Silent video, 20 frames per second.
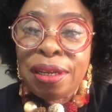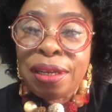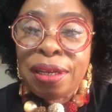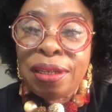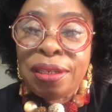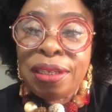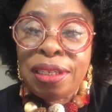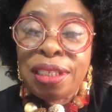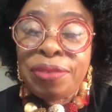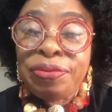
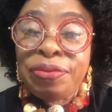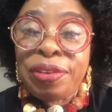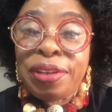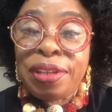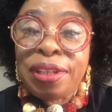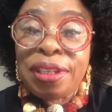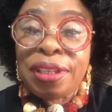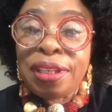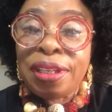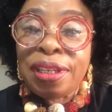this
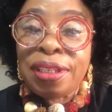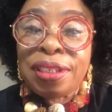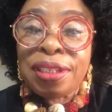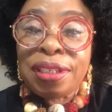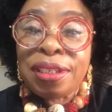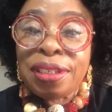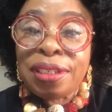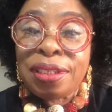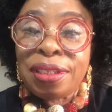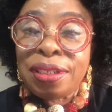faith that
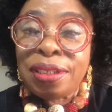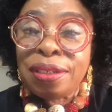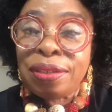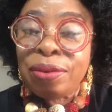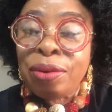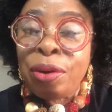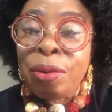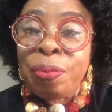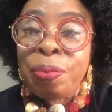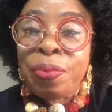is
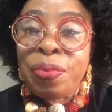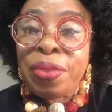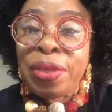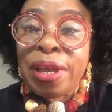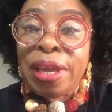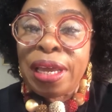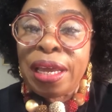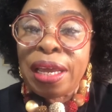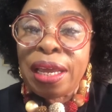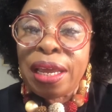up
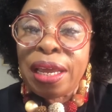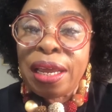there,